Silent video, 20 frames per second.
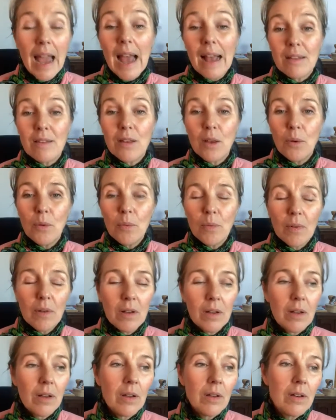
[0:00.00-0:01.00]
so
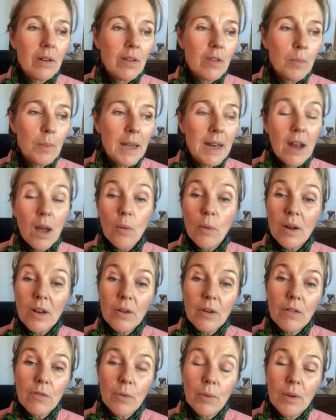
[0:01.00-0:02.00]
goodness me, no
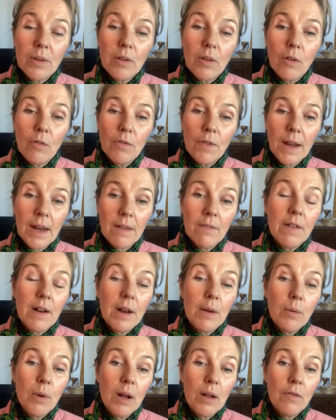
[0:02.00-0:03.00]
wonder everyone's not feeling
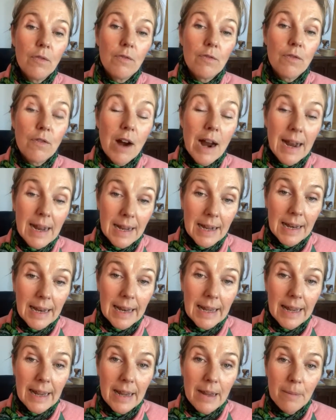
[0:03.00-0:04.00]
very well,
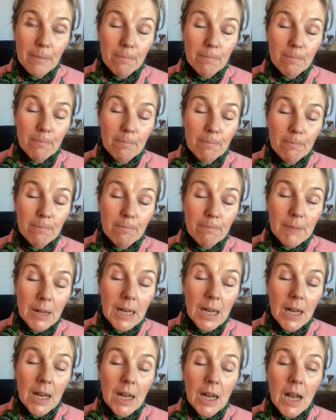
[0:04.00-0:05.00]
frankly.
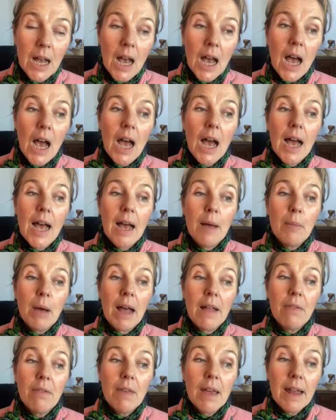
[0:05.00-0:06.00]

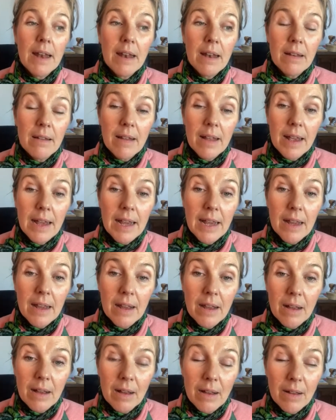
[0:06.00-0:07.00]
And then they
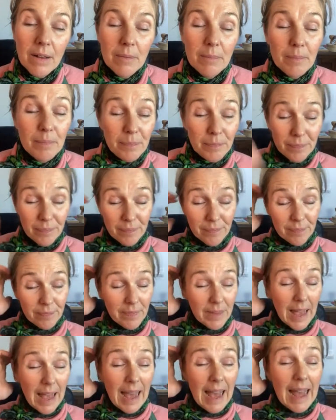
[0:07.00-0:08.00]

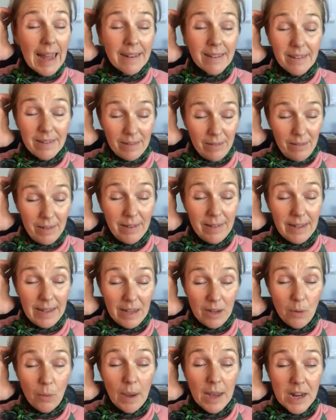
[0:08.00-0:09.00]
add to the
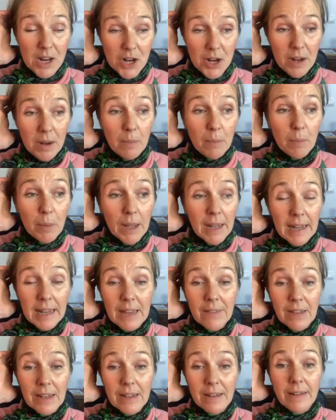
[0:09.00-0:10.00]
equation by
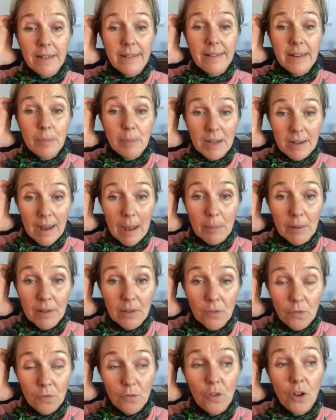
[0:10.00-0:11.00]
giving jibber
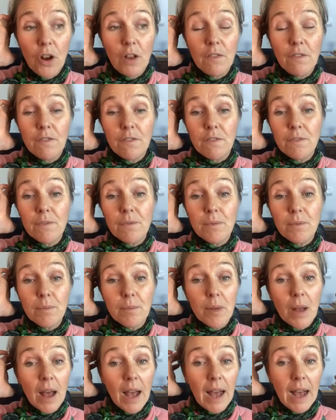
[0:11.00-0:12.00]
jabbers full of
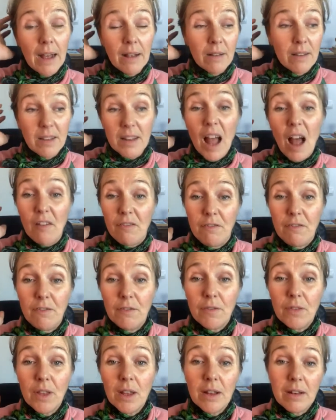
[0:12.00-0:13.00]
stuff
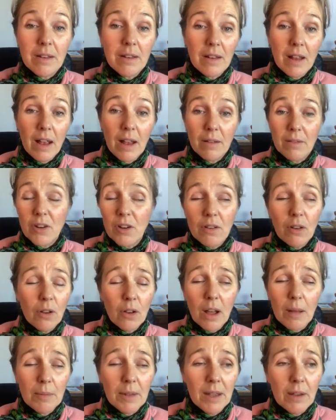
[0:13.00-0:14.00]
that just
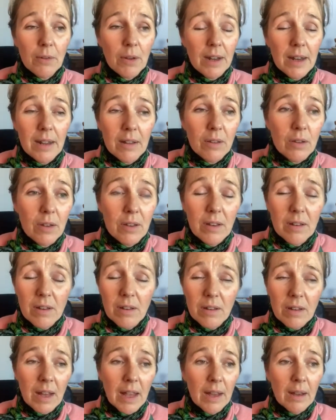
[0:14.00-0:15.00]
look up the ingredients, because it's
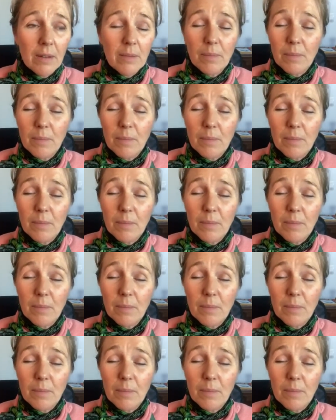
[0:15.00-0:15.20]
just like,